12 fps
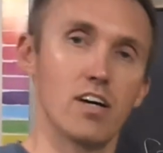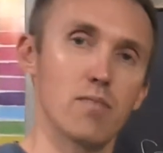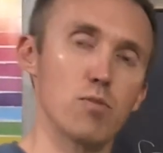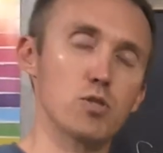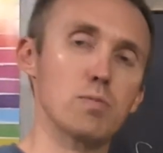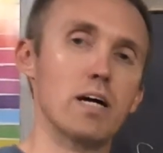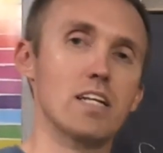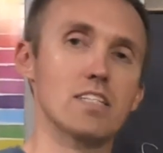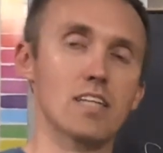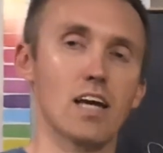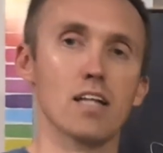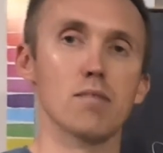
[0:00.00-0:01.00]
Multiply any
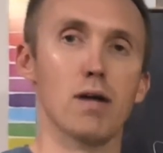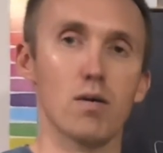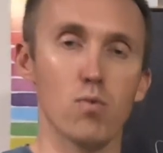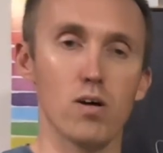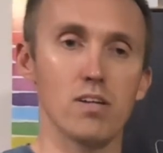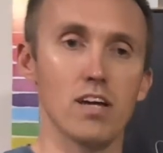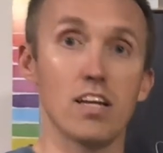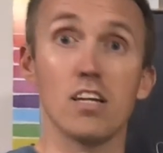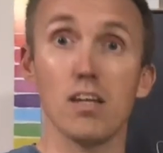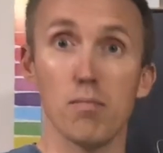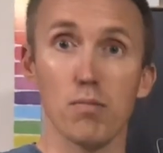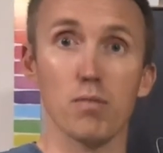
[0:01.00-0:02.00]
scalar by 1, any
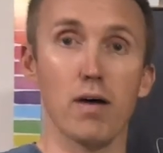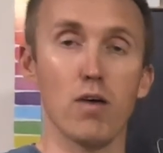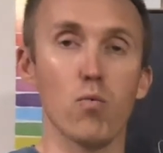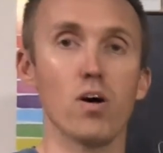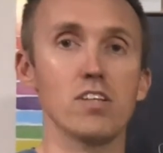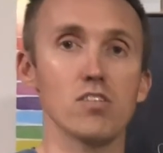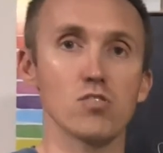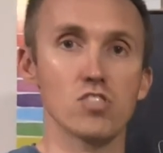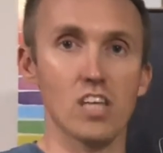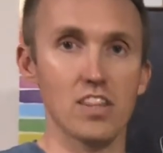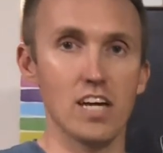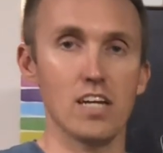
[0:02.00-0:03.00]
number by 1, you'll just
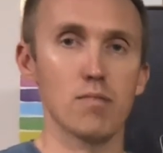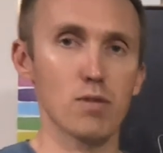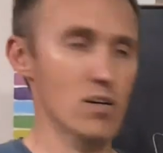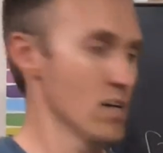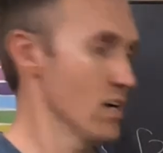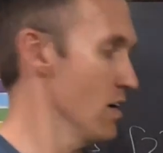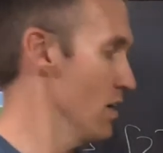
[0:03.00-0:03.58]
get that number.